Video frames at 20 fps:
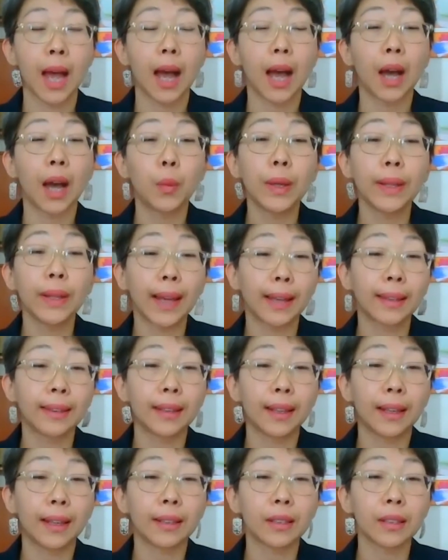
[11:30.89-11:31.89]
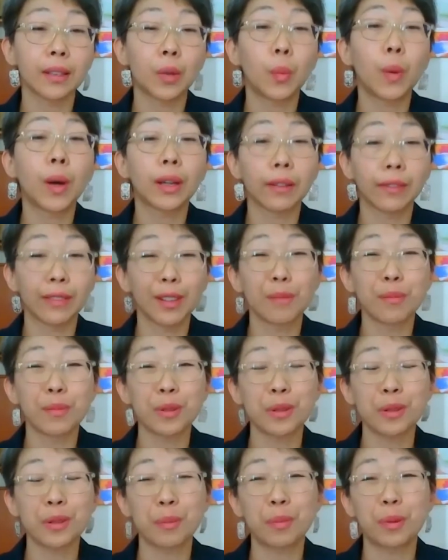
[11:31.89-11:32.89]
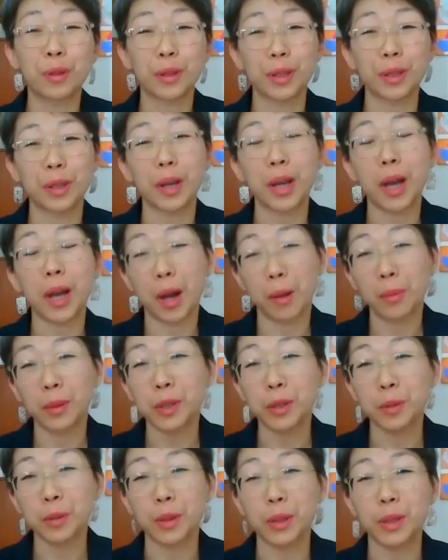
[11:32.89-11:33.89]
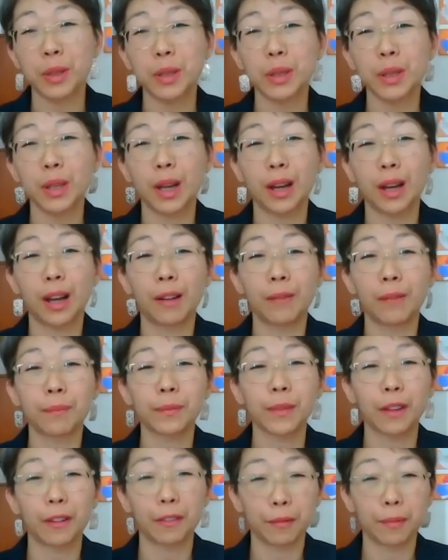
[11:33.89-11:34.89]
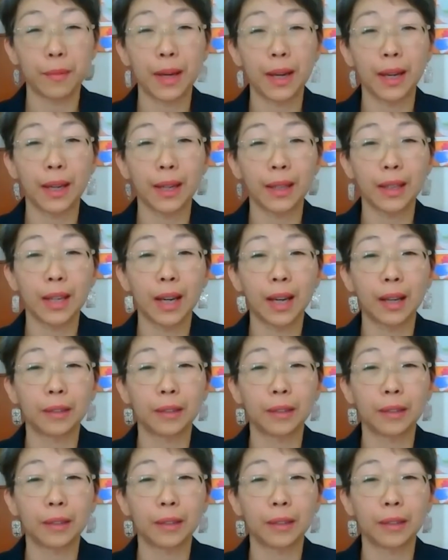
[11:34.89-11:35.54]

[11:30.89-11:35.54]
I will add that one of the most important accomplishments of my